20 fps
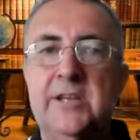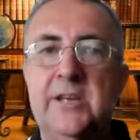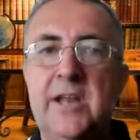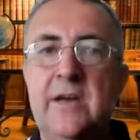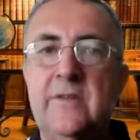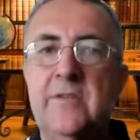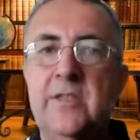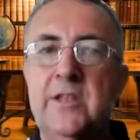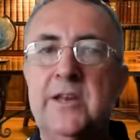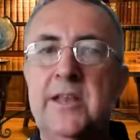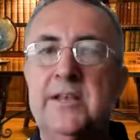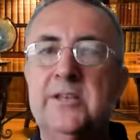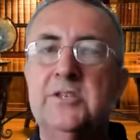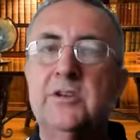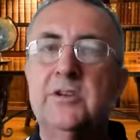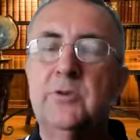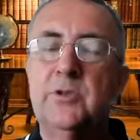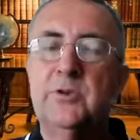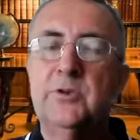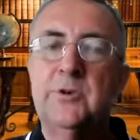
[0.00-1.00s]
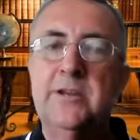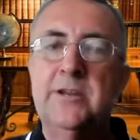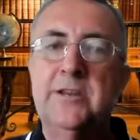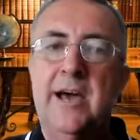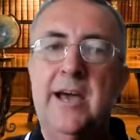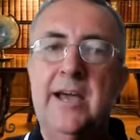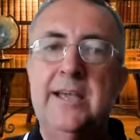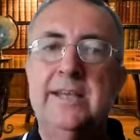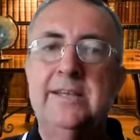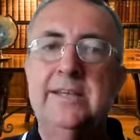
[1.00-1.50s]
And over the next 2 or 3
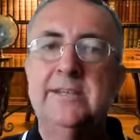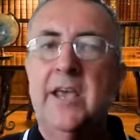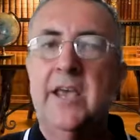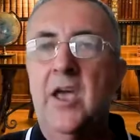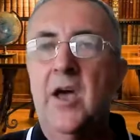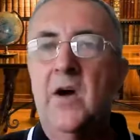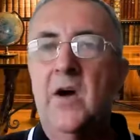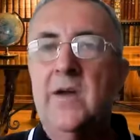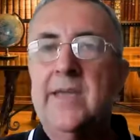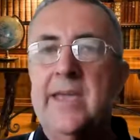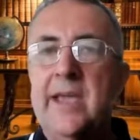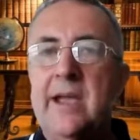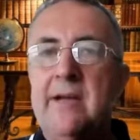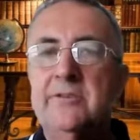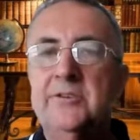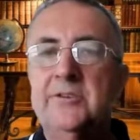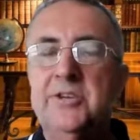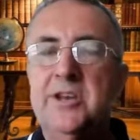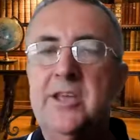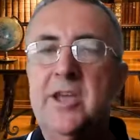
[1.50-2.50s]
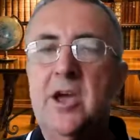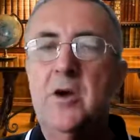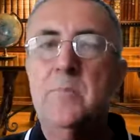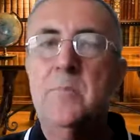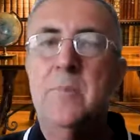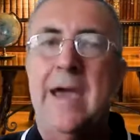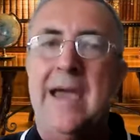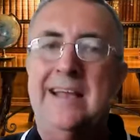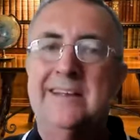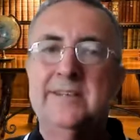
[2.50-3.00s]
days, I encourage you to go
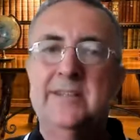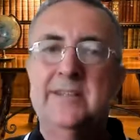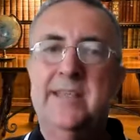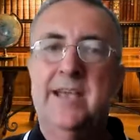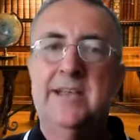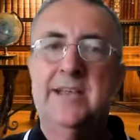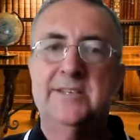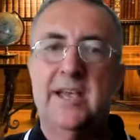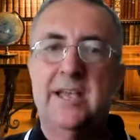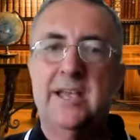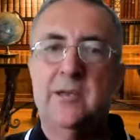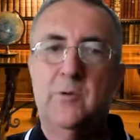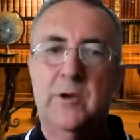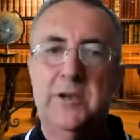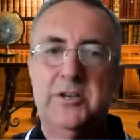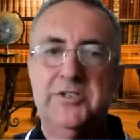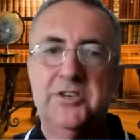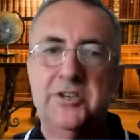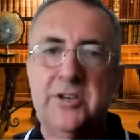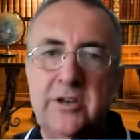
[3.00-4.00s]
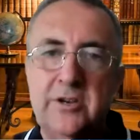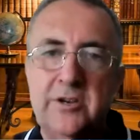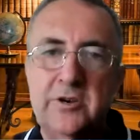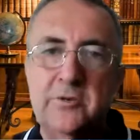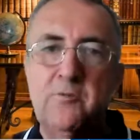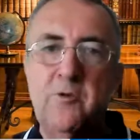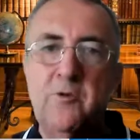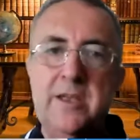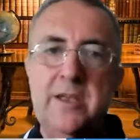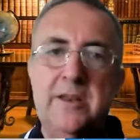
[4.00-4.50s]
back to the essay question and to
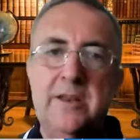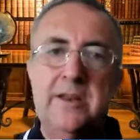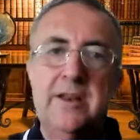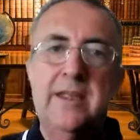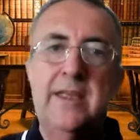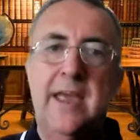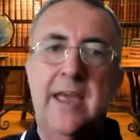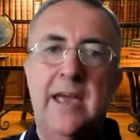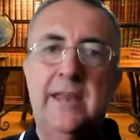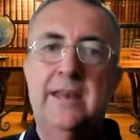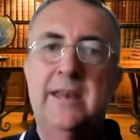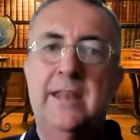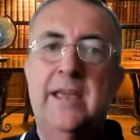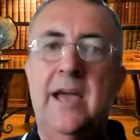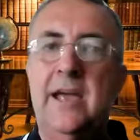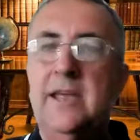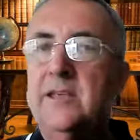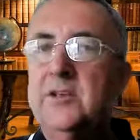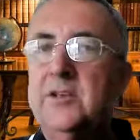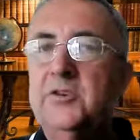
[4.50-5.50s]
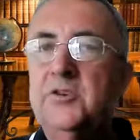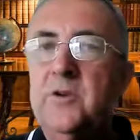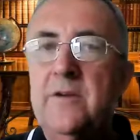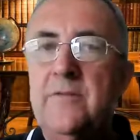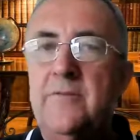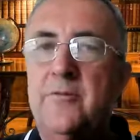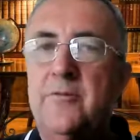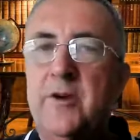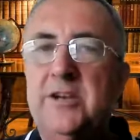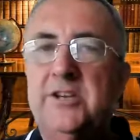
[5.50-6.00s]
read it again and again, because you'll
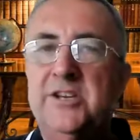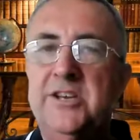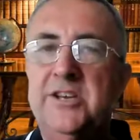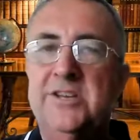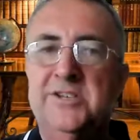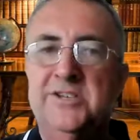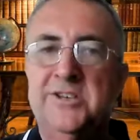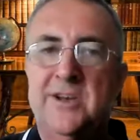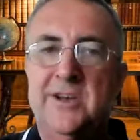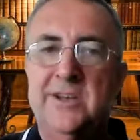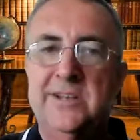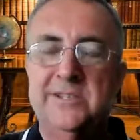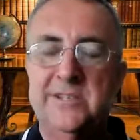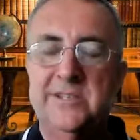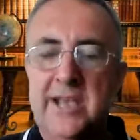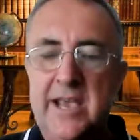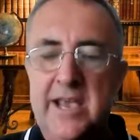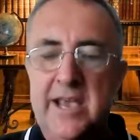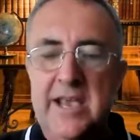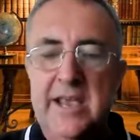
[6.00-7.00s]
get fresh insights